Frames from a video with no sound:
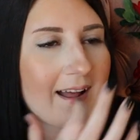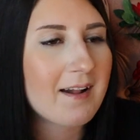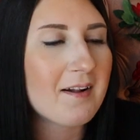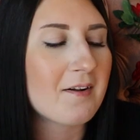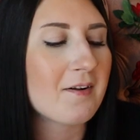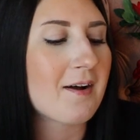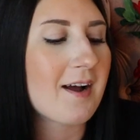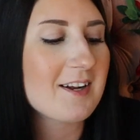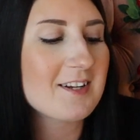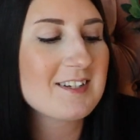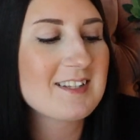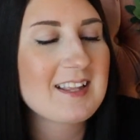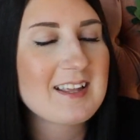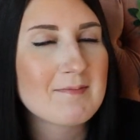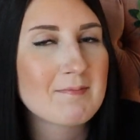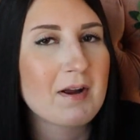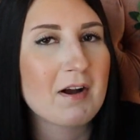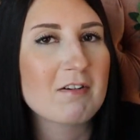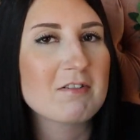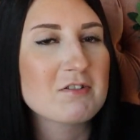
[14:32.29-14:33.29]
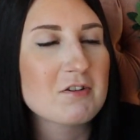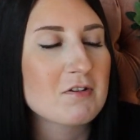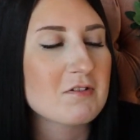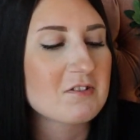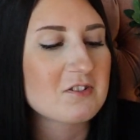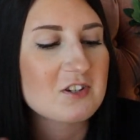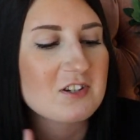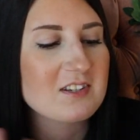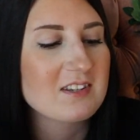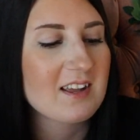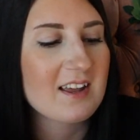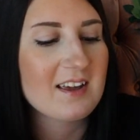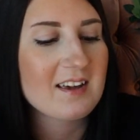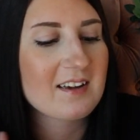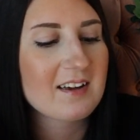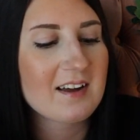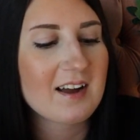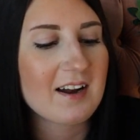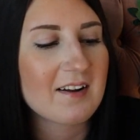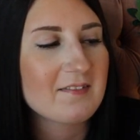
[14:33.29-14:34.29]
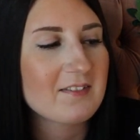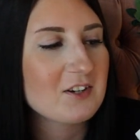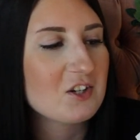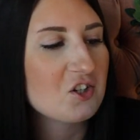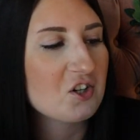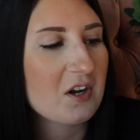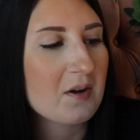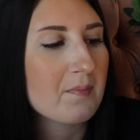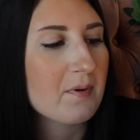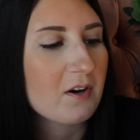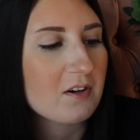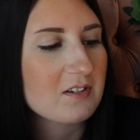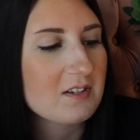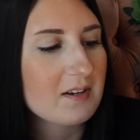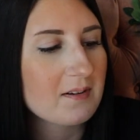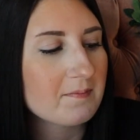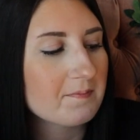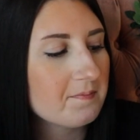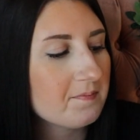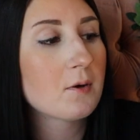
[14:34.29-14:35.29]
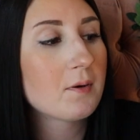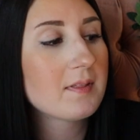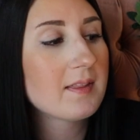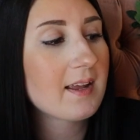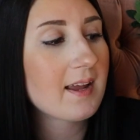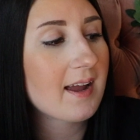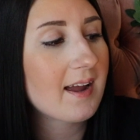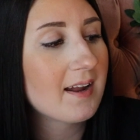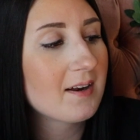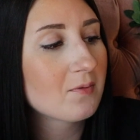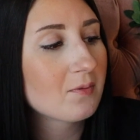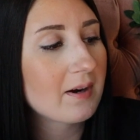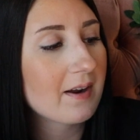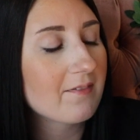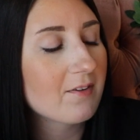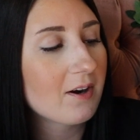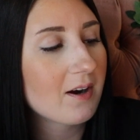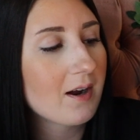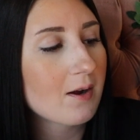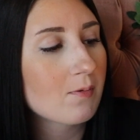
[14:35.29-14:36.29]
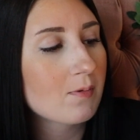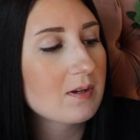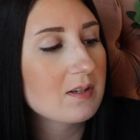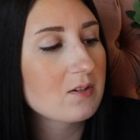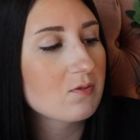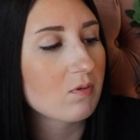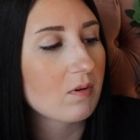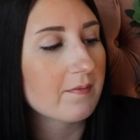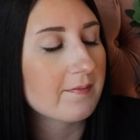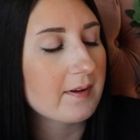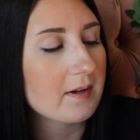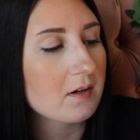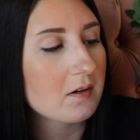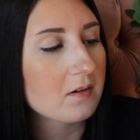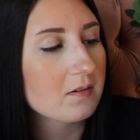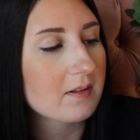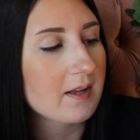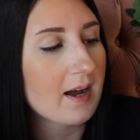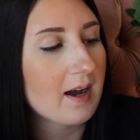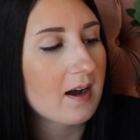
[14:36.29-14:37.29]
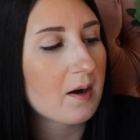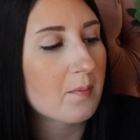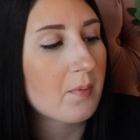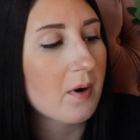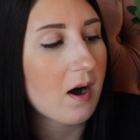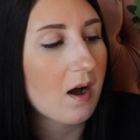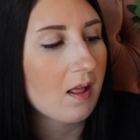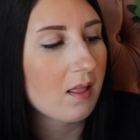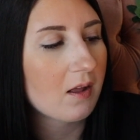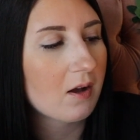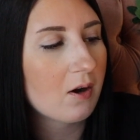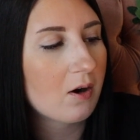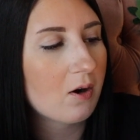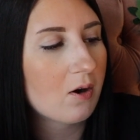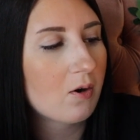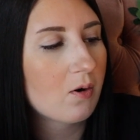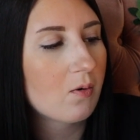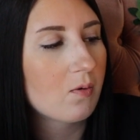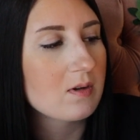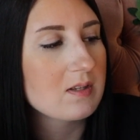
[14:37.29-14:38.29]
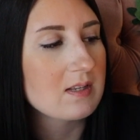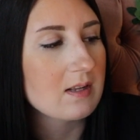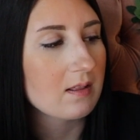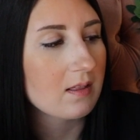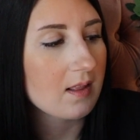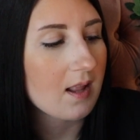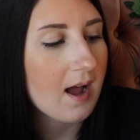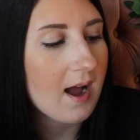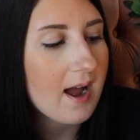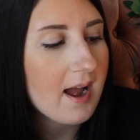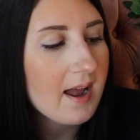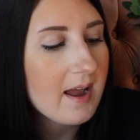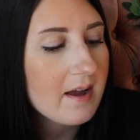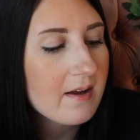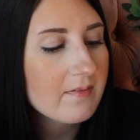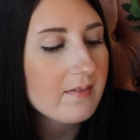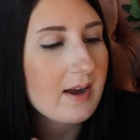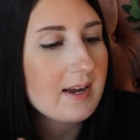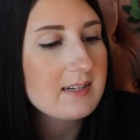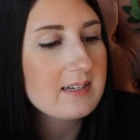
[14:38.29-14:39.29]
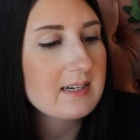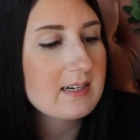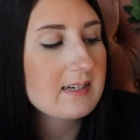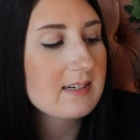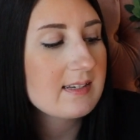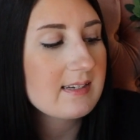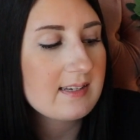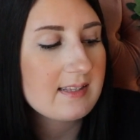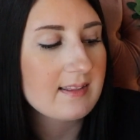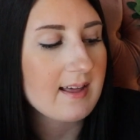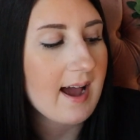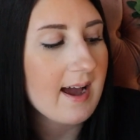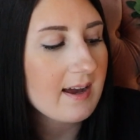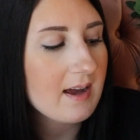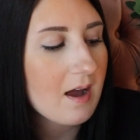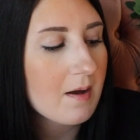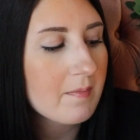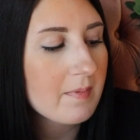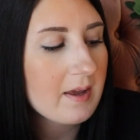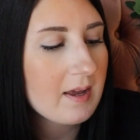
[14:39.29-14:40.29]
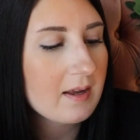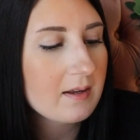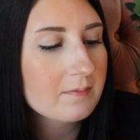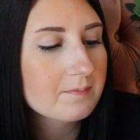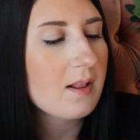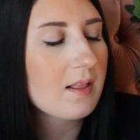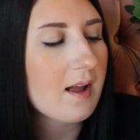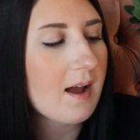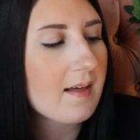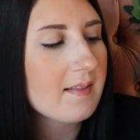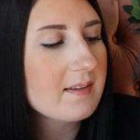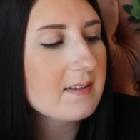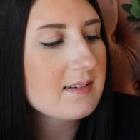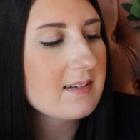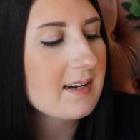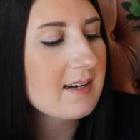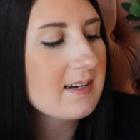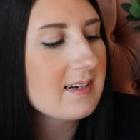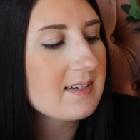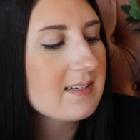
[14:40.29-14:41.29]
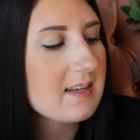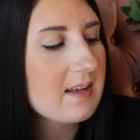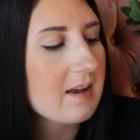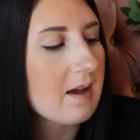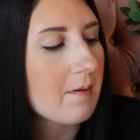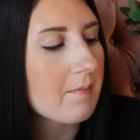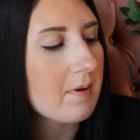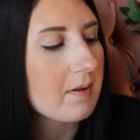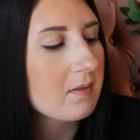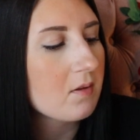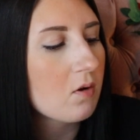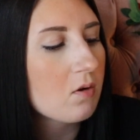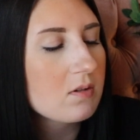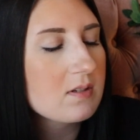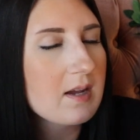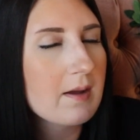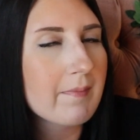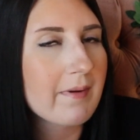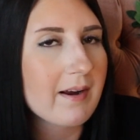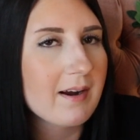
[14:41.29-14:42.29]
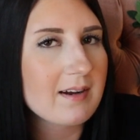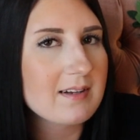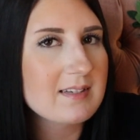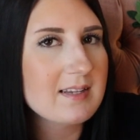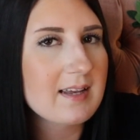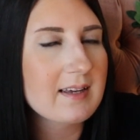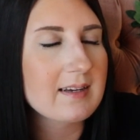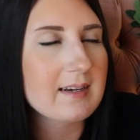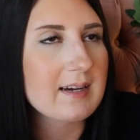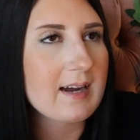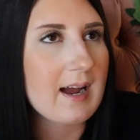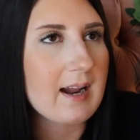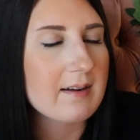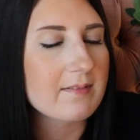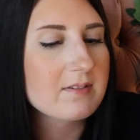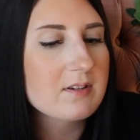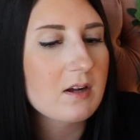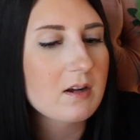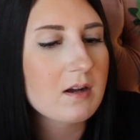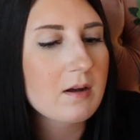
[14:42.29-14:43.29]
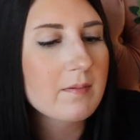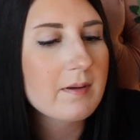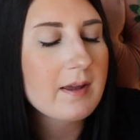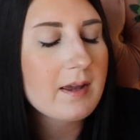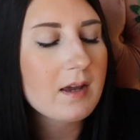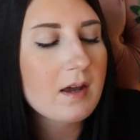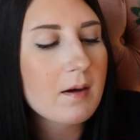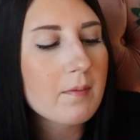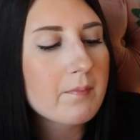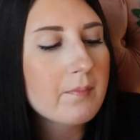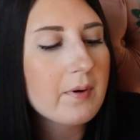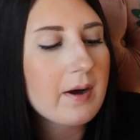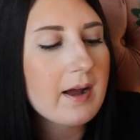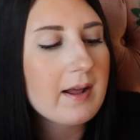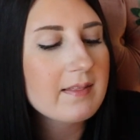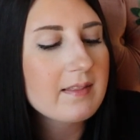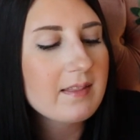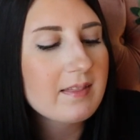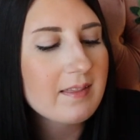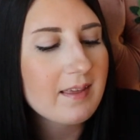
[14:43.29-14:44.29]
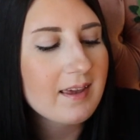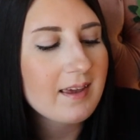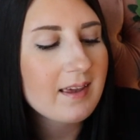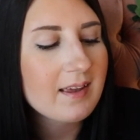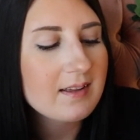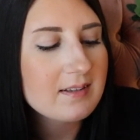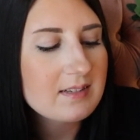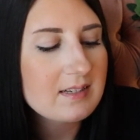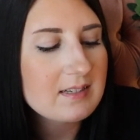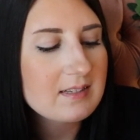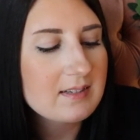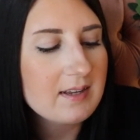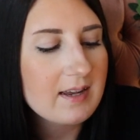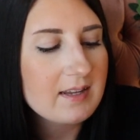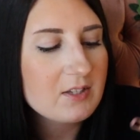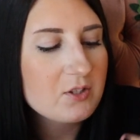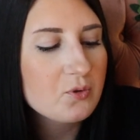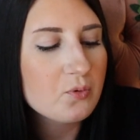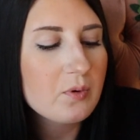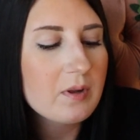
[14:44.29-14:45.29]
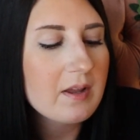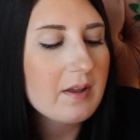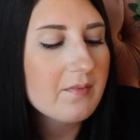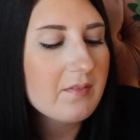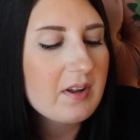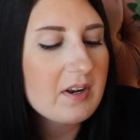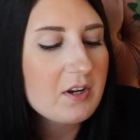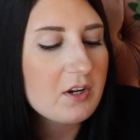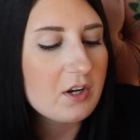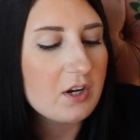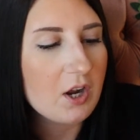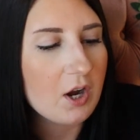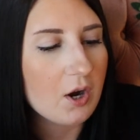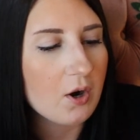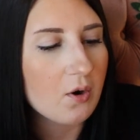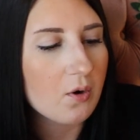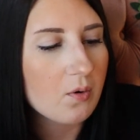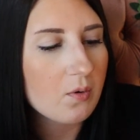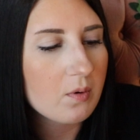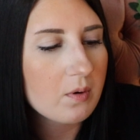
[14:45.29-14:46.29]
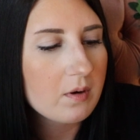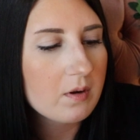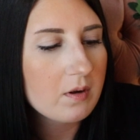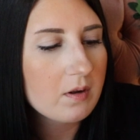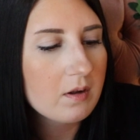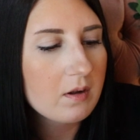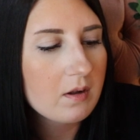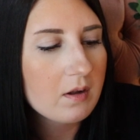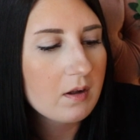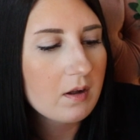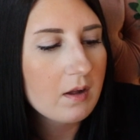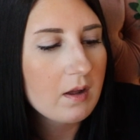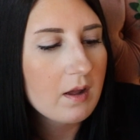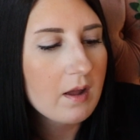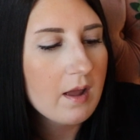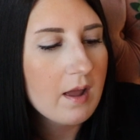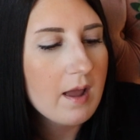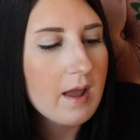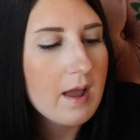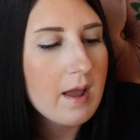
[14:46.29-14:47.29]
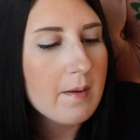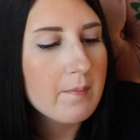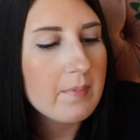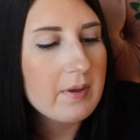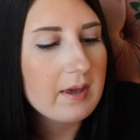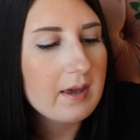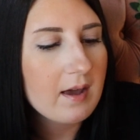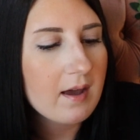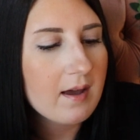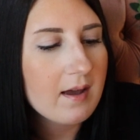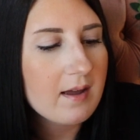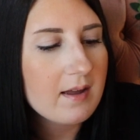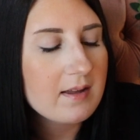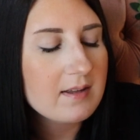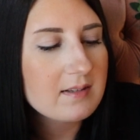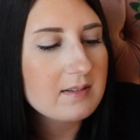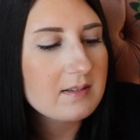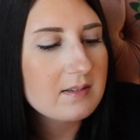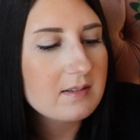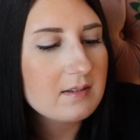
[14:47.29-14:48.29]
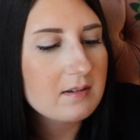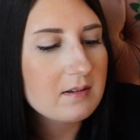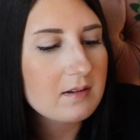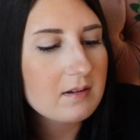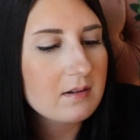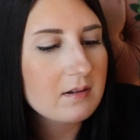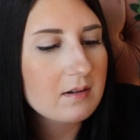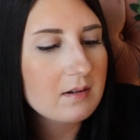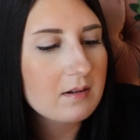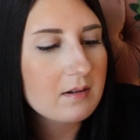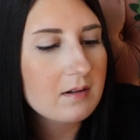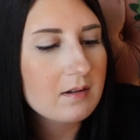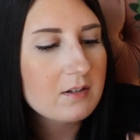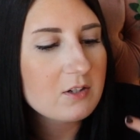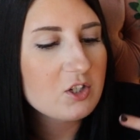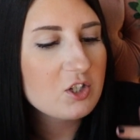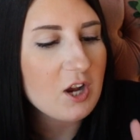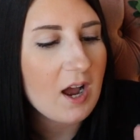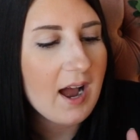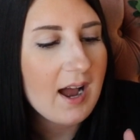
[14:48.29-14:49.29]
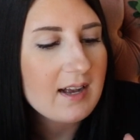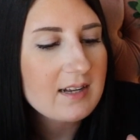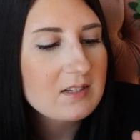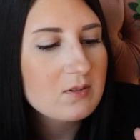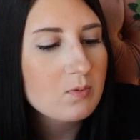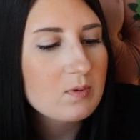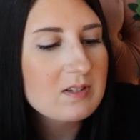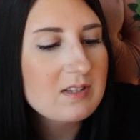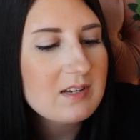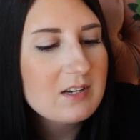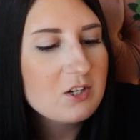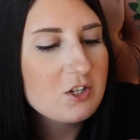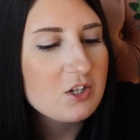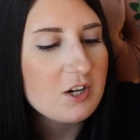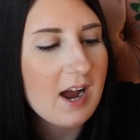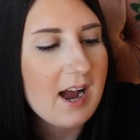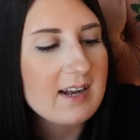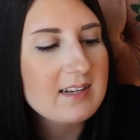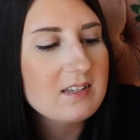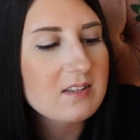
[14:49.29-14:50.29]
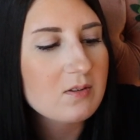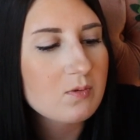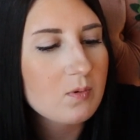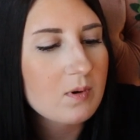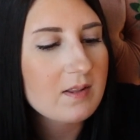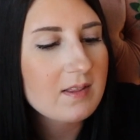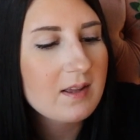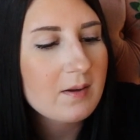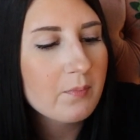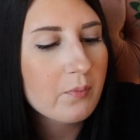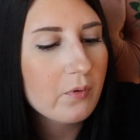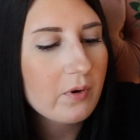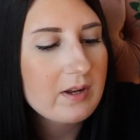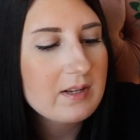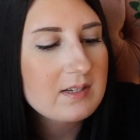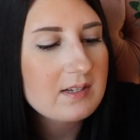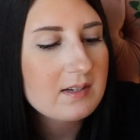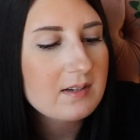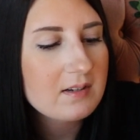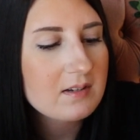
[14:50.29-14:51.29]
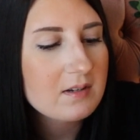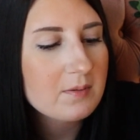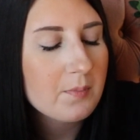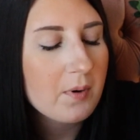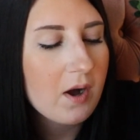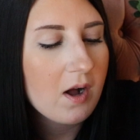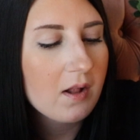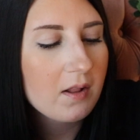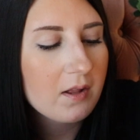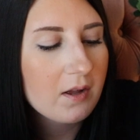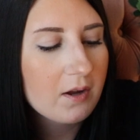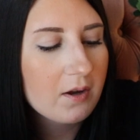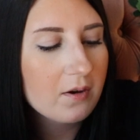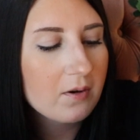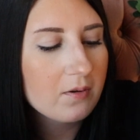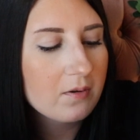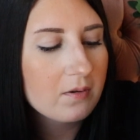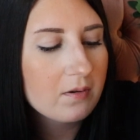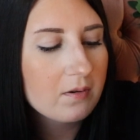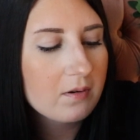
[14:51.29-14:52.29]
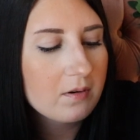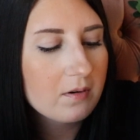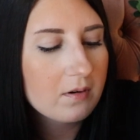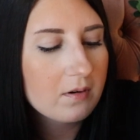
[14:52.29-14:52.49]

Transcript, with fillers: I don't know. I just think Marisol is just like kind of a shitty person. So at the end, whenever it was revealed that Apollo was alive, I didn't see that coming. A lot of this I didn't see coming. The whole Tiberius thing I kind of saw coming. But the thing is, is like, do we even know? Because Jacks, wasn't Jacks the one that poisoned Apollo?